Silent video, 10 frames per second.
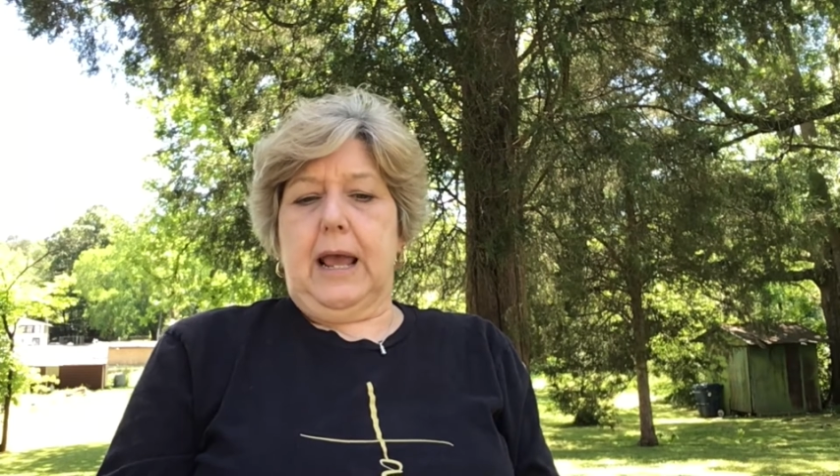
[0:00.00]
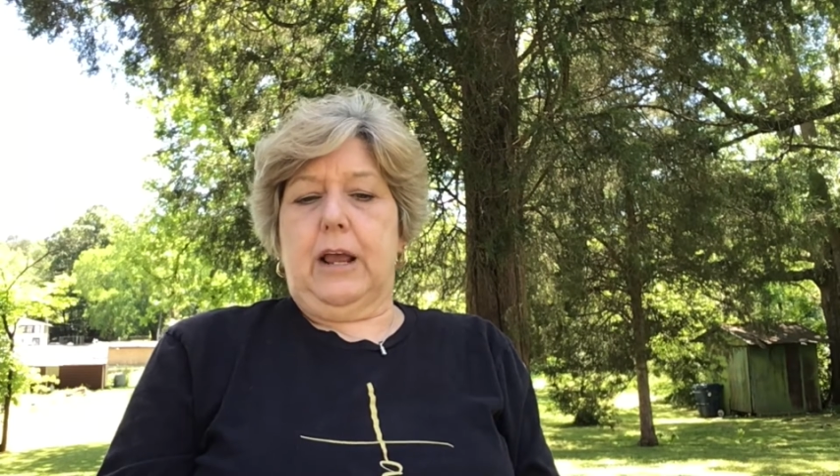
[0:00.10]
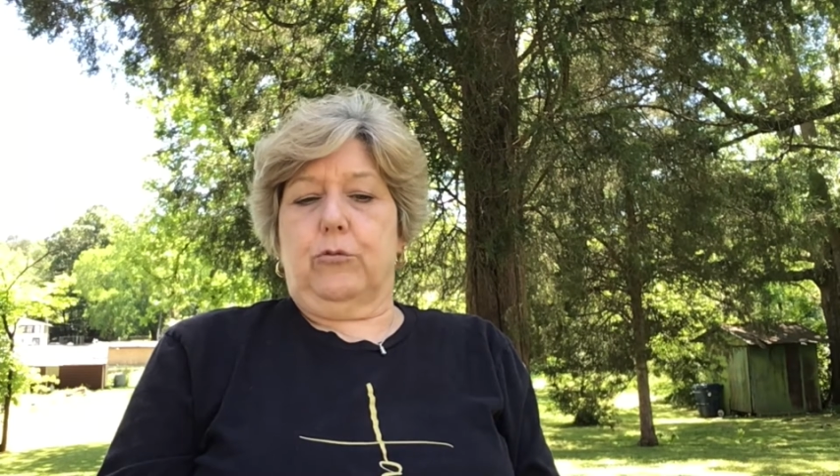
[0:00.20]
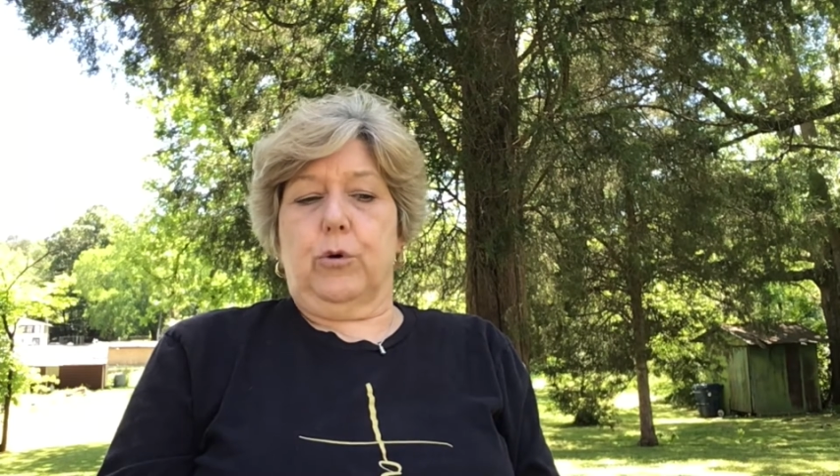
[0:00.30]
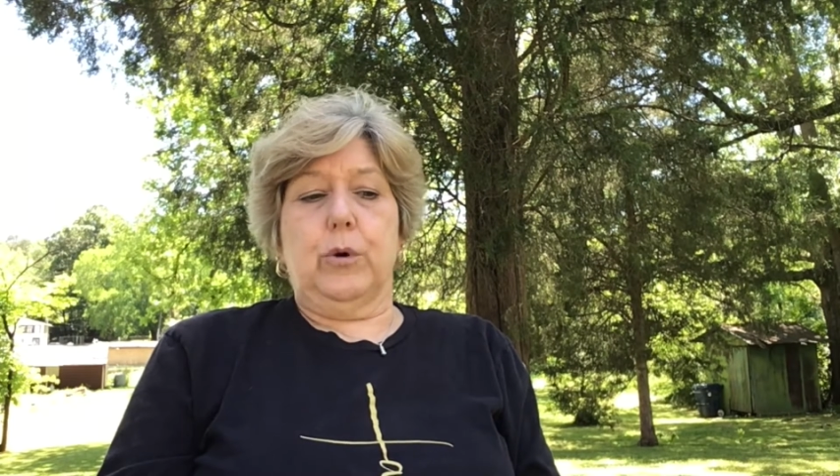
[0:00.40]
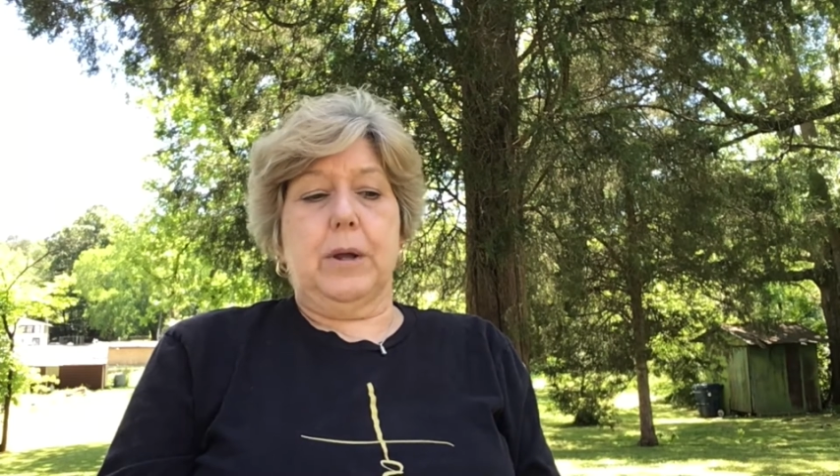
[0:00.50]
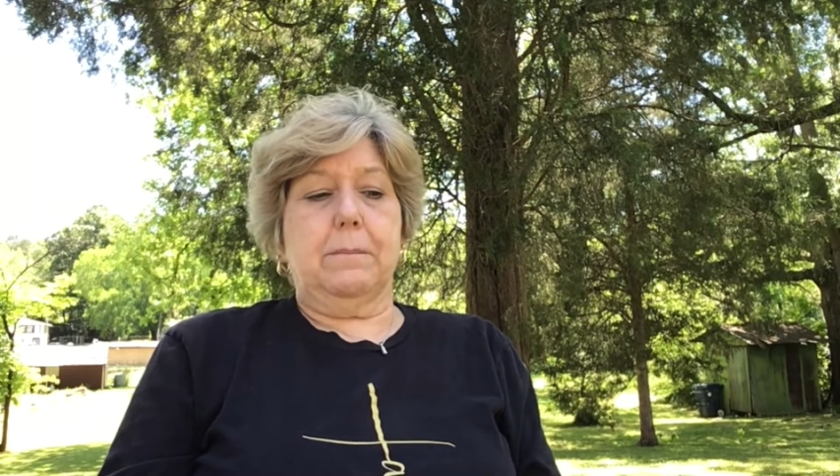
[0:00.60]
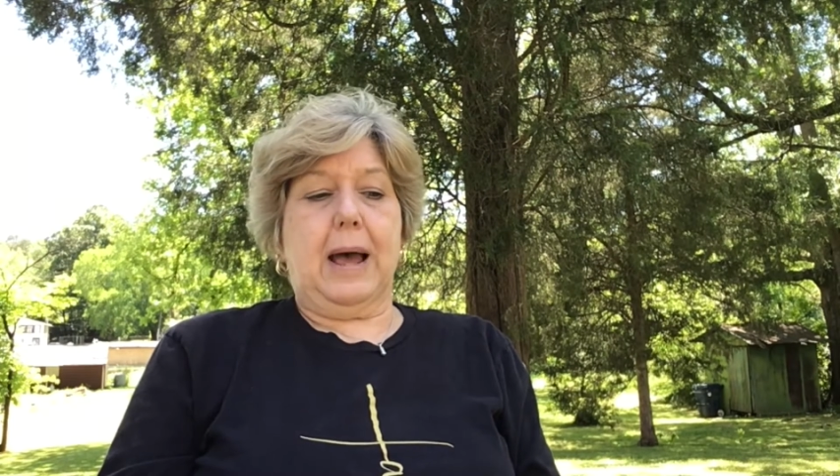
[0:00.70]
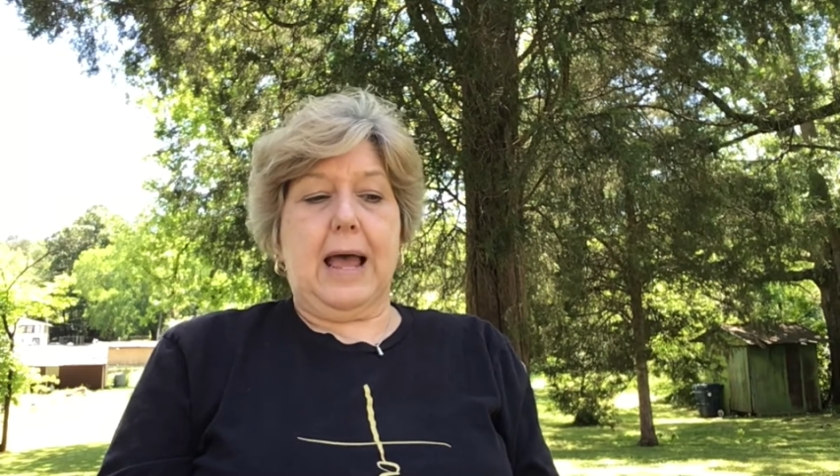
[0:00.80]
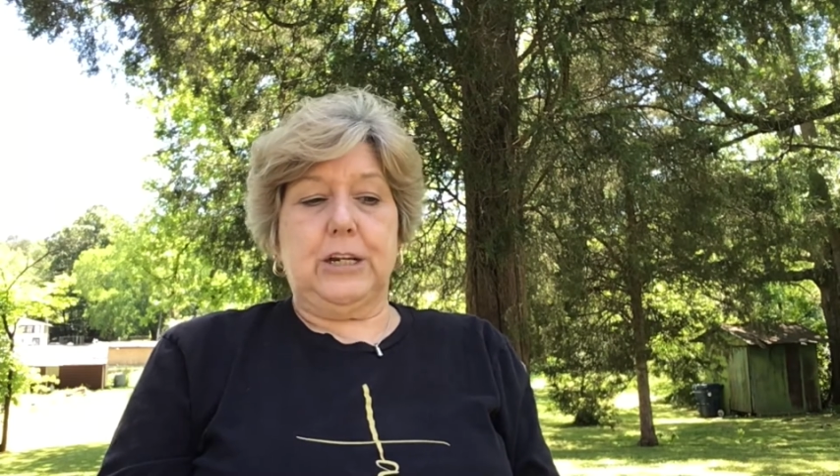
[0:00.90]
and grew
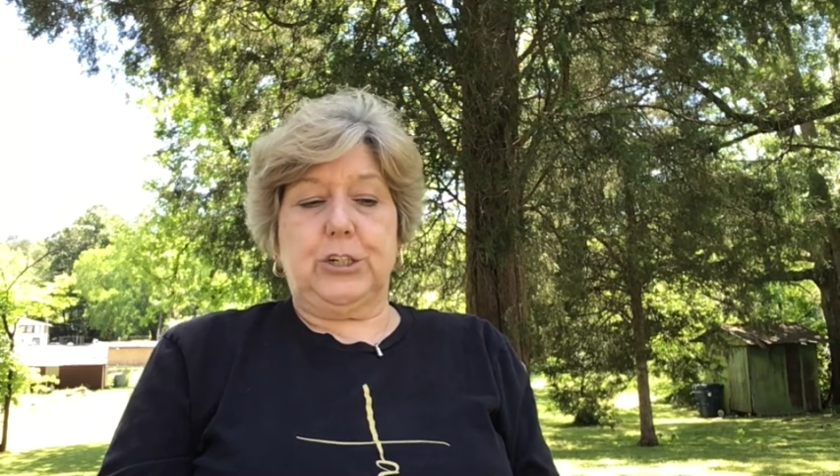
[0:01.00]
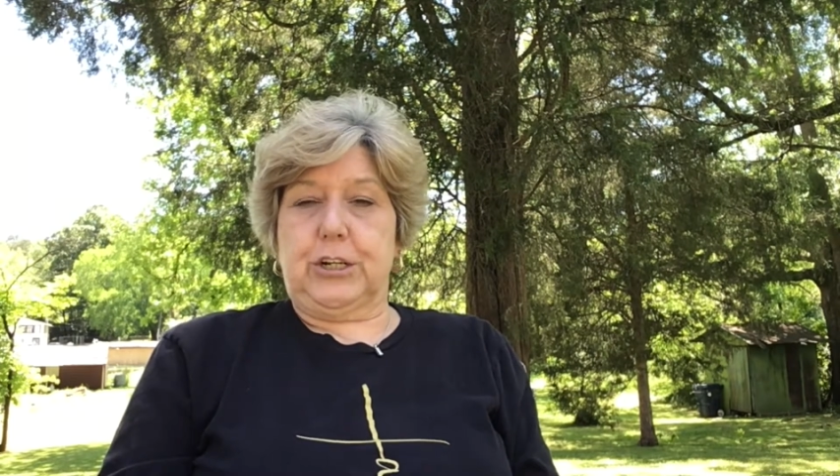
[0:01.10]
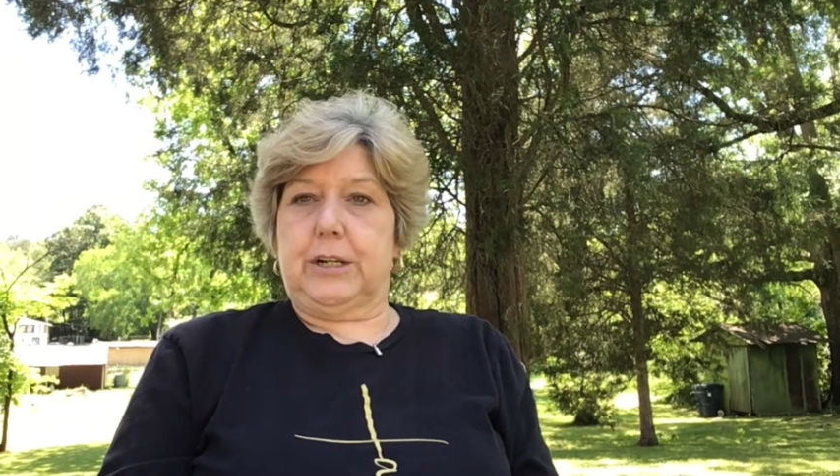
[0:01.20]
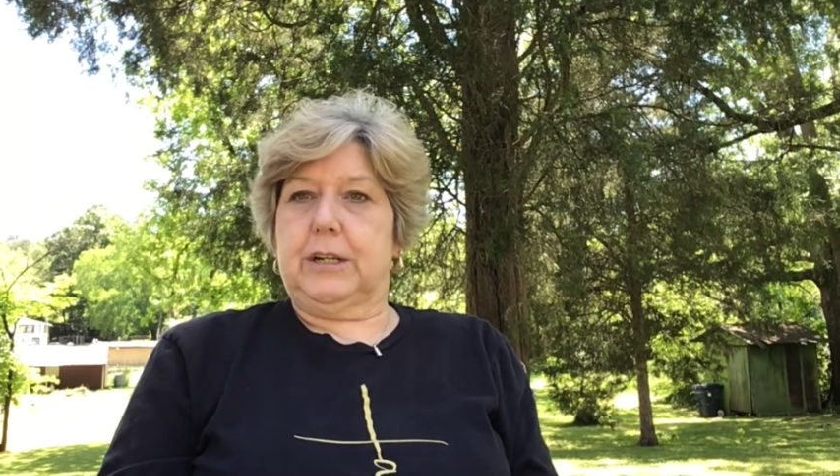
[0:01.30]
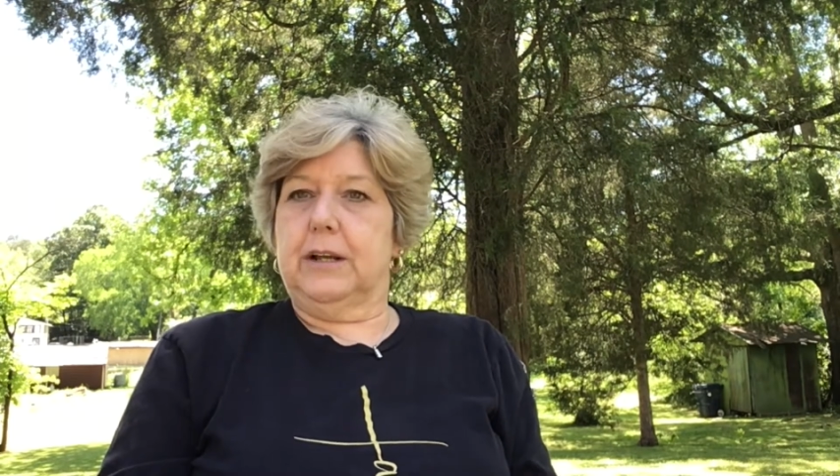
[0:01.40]
impatient.